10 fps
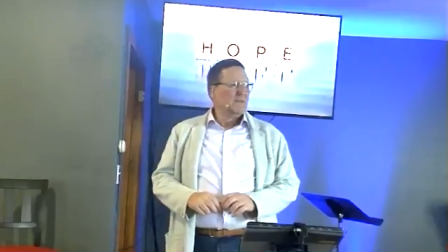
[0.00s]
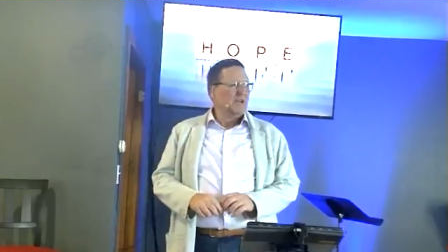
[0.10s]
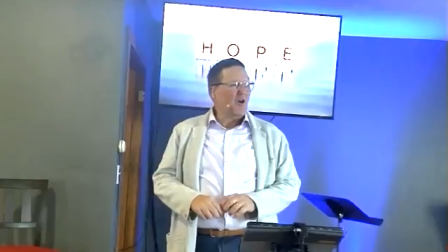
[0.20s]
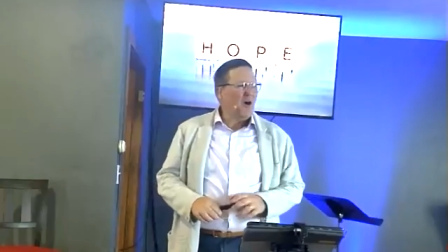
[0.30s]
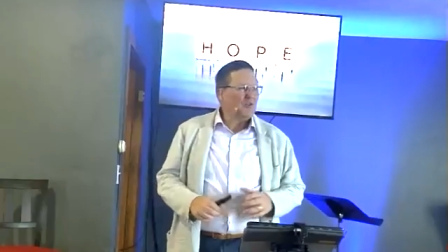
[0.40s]

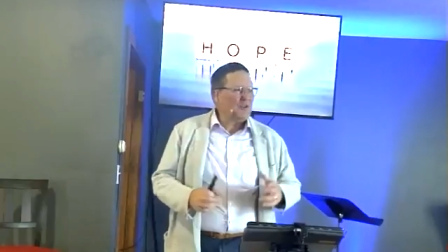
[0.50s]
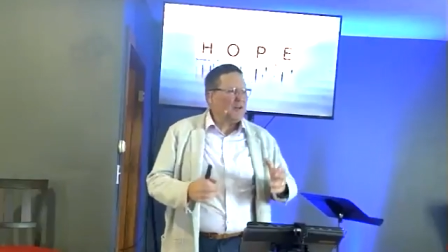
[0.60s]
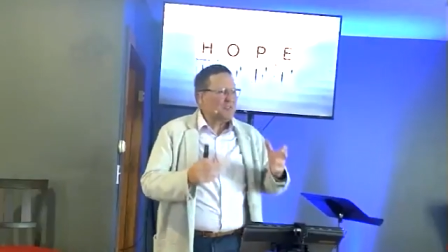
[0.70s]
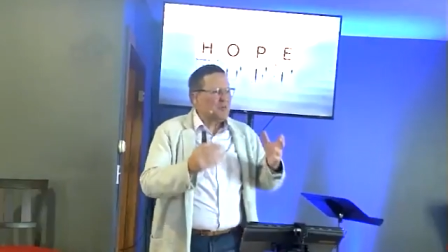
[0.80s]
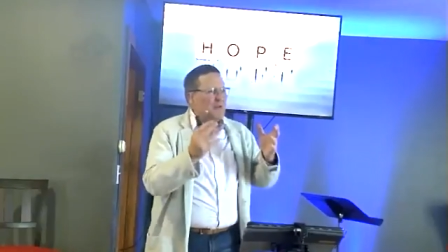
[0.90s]
He calls
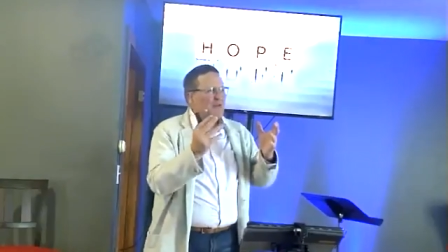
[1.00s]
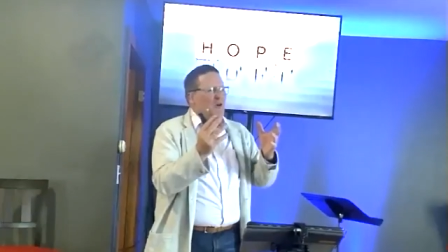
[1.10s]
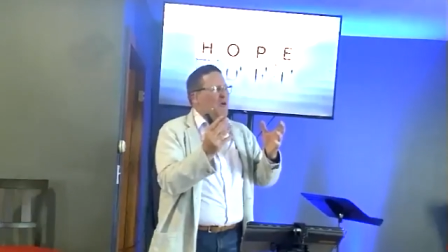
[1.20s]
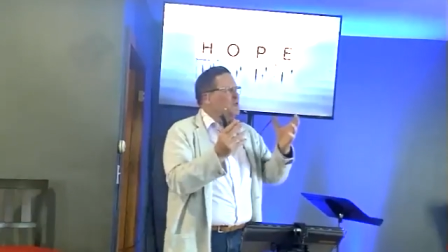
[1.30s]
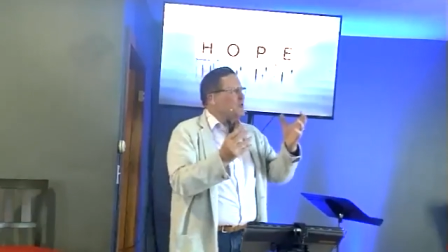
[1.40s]
us to be
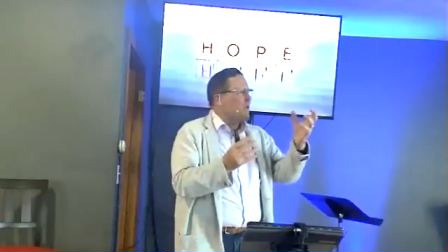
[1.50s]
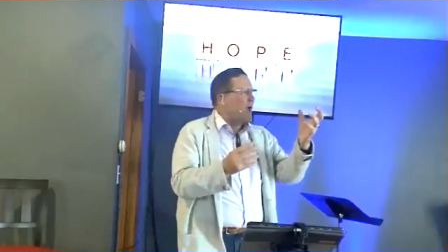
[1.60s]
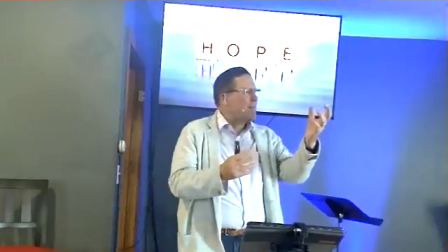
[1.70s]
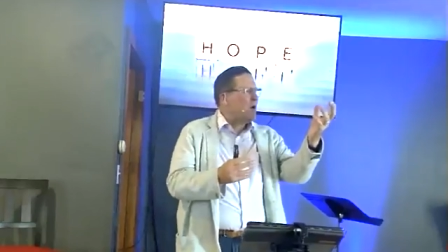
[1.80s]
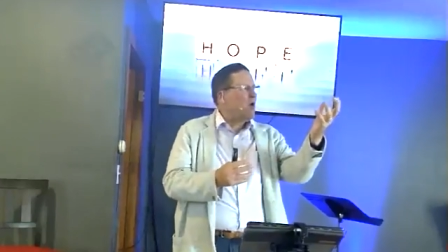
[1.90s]
those who
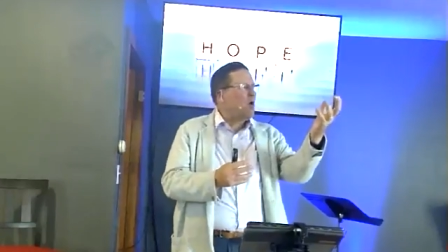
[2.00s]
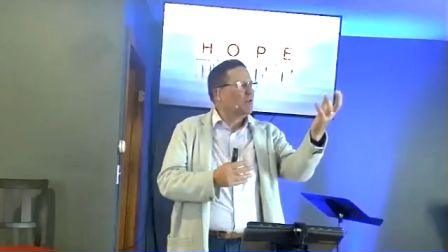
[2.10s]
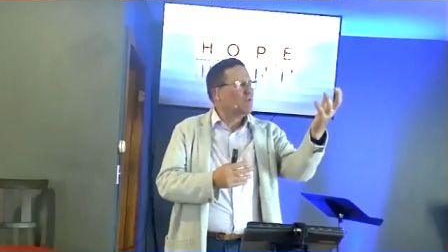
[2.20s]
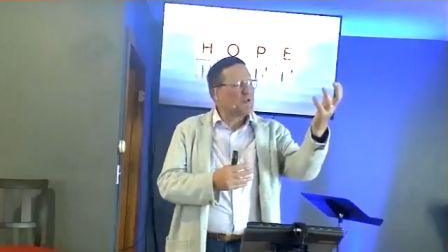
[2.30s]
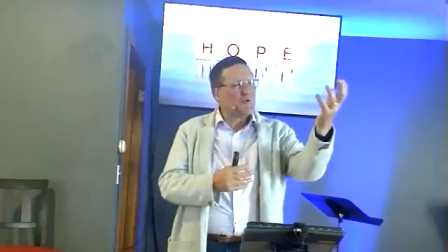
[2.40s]
grab a
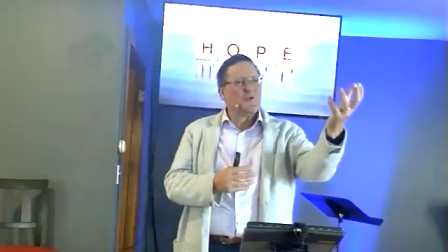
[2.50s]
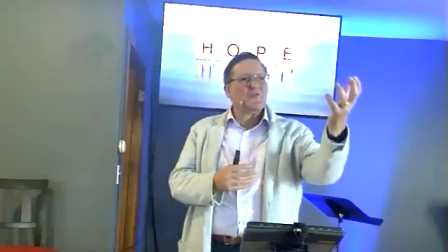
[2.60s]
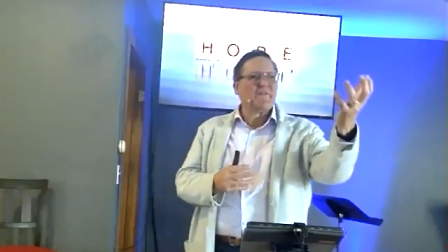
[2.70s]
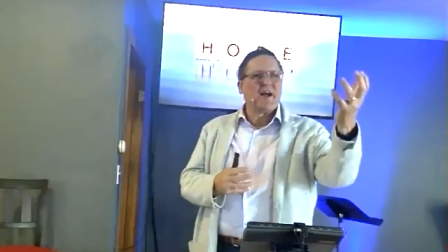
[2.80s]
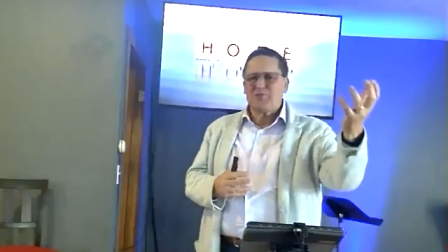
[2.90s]
hold of the
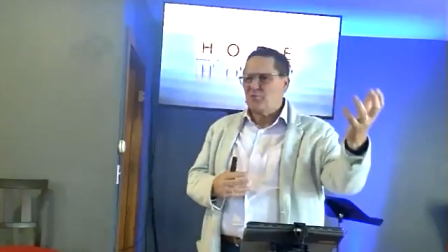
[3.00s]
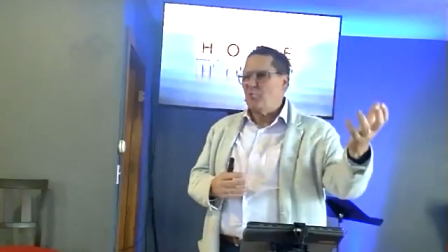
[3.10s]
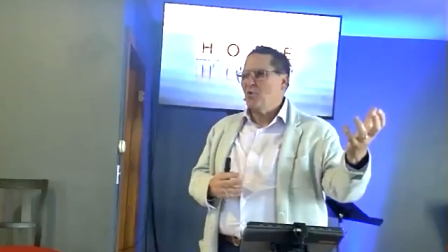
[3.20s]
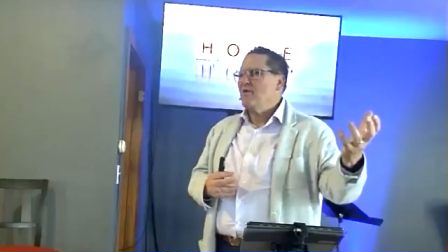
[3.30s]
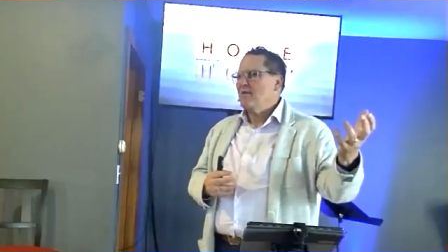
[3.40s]
truth of
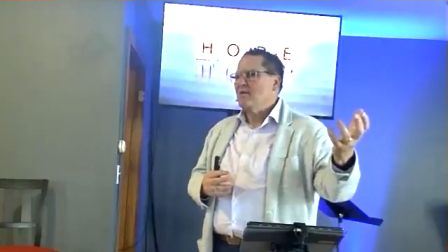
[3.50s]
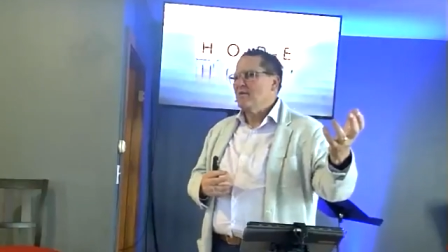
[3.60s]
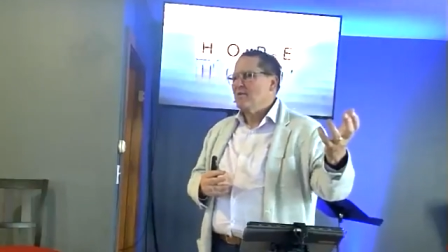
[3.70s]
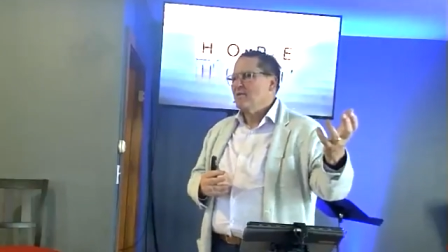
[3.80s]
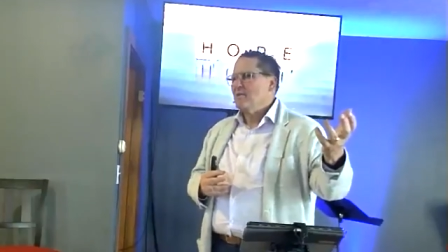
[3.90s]
God's word
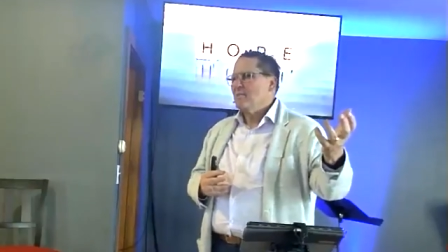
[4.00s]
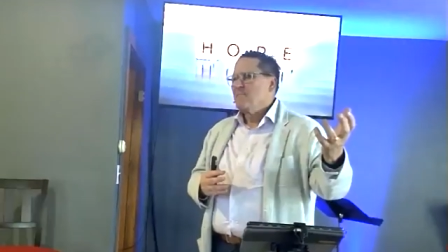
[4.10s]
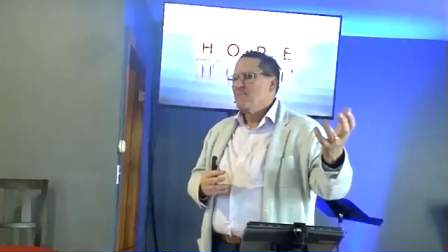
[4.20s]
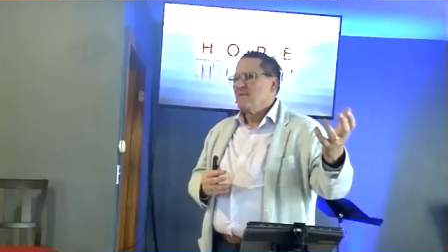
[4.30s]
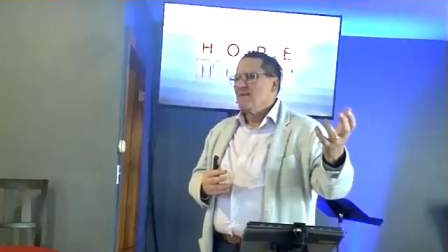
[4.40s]

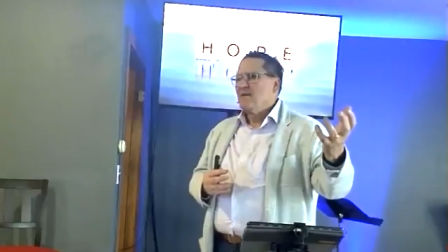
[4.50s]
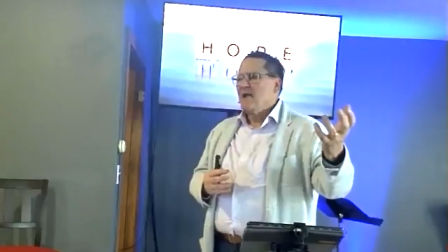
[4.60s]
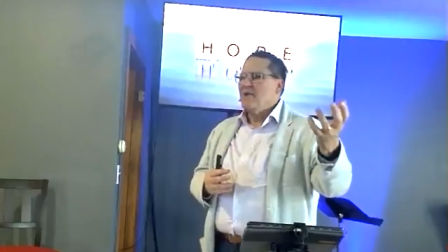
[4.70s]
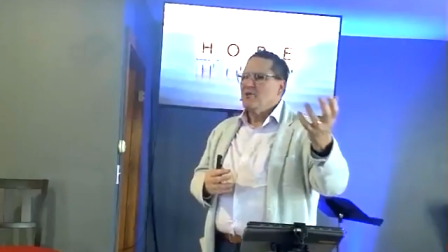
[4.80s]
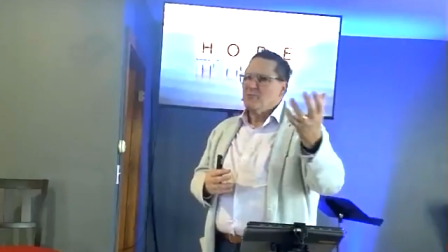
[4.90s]

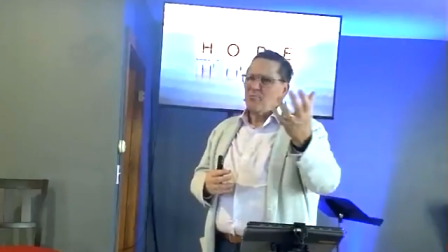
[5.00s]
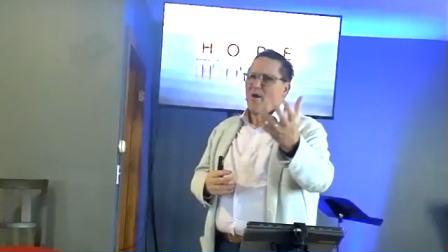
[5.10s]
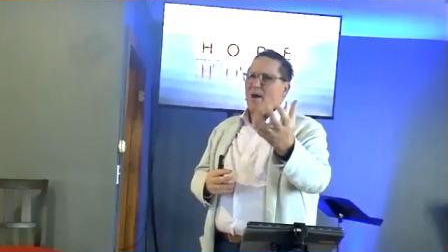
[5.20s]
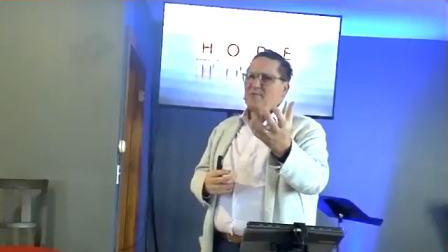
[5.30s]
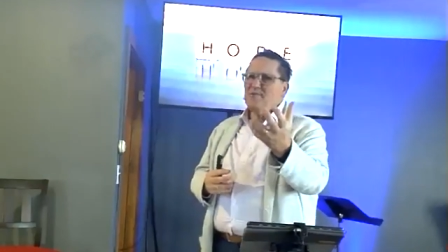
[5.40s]
and his
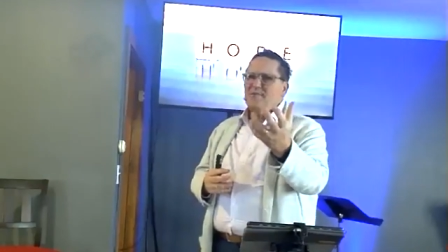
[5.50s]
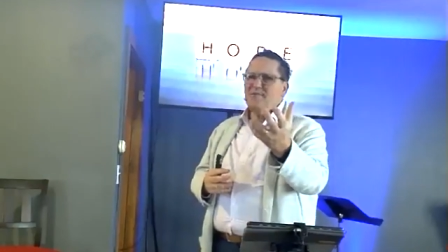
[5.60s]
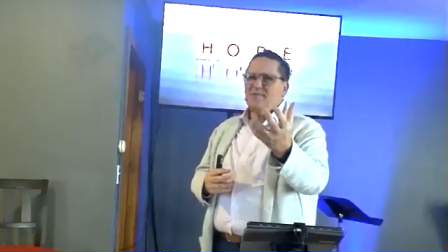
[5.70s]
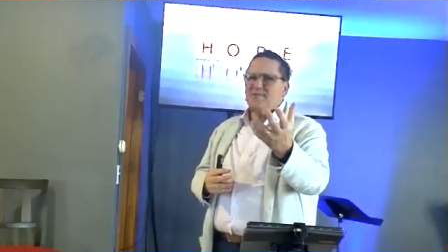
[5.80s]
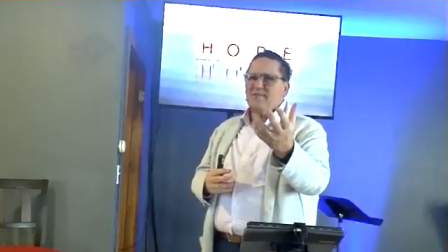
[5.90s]

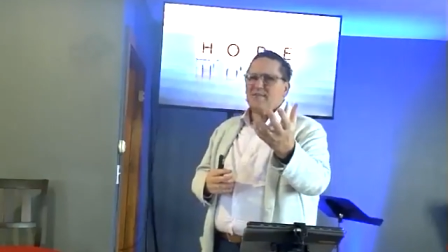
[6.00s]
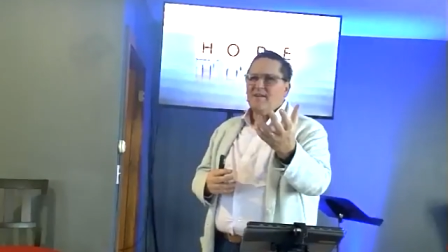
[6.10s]
promises